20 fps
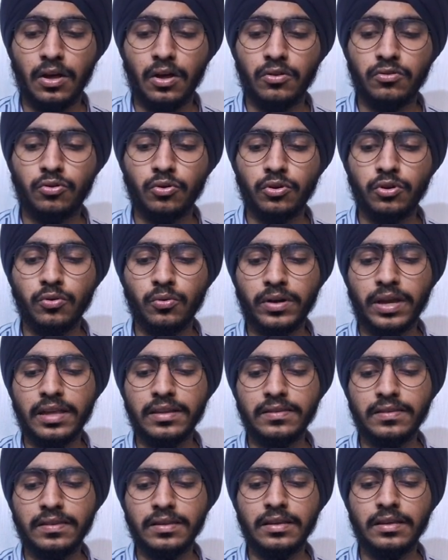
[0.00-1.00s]
So you
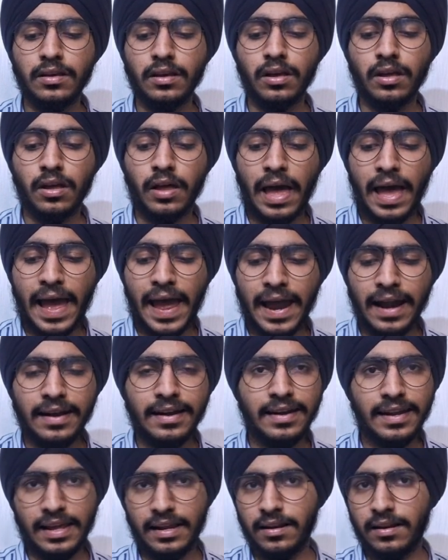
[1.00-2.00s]
can see
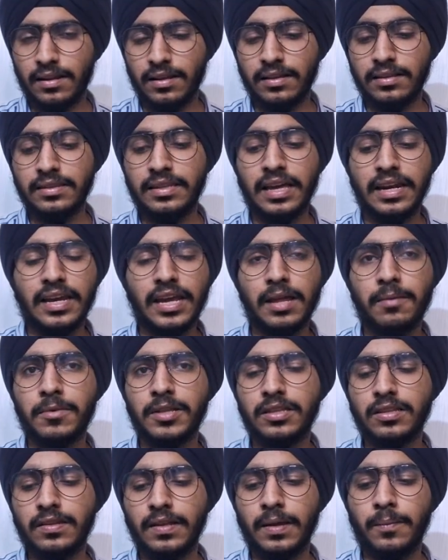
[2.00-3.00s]
at 10, there can be
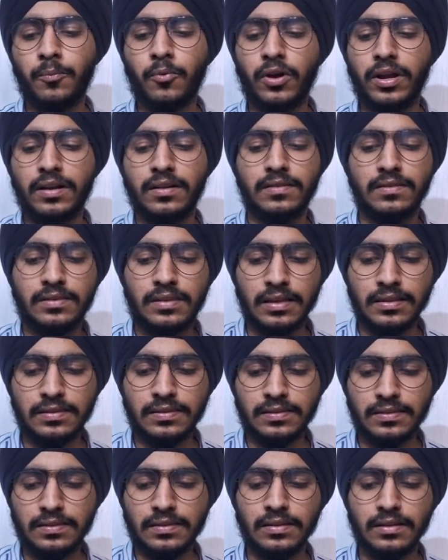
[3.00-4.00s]
the 3
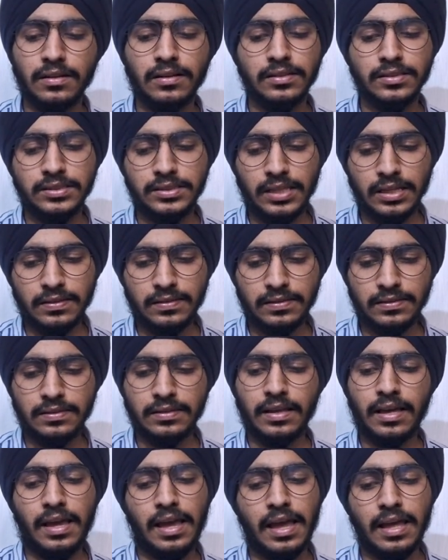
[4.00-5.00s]
points,
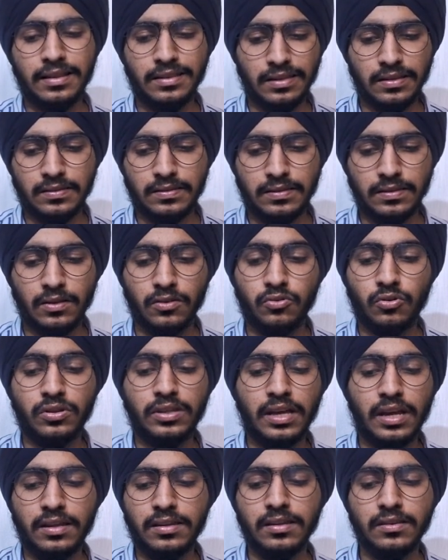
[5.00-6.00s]
this and this. So
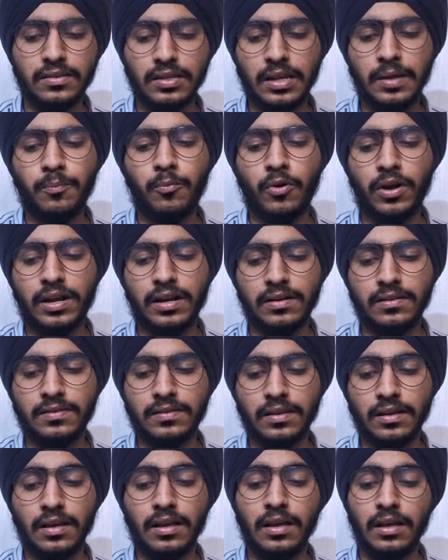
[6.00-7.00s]
they are the 3
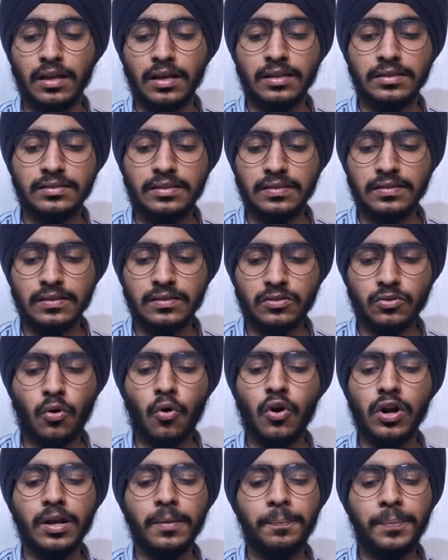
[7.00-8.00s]
points. This is
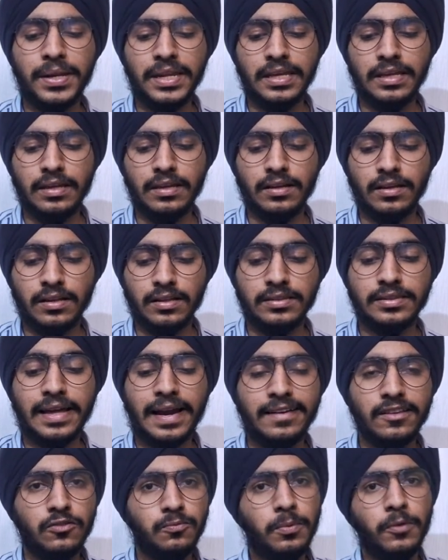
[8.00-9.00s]
called pre,
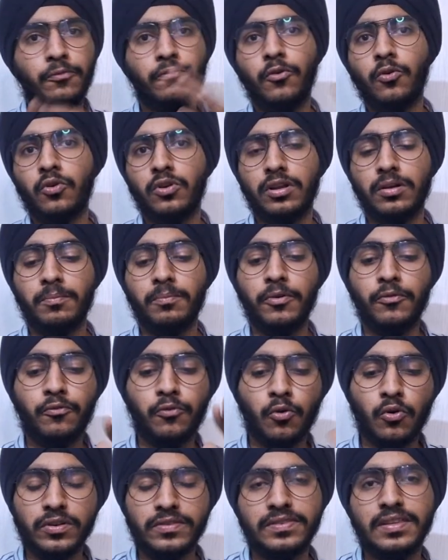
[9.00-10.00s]
that is
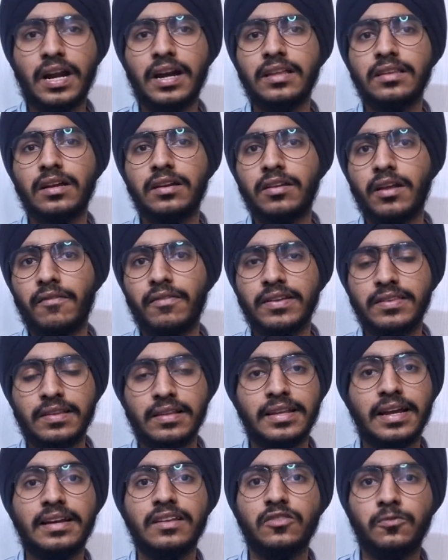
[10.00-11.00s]
before starting the
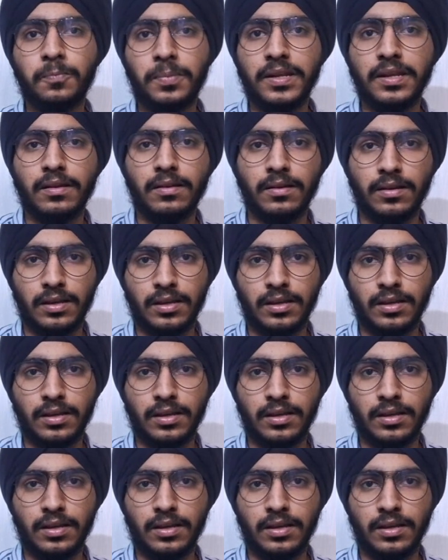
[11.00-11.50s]
traversal, that is pre.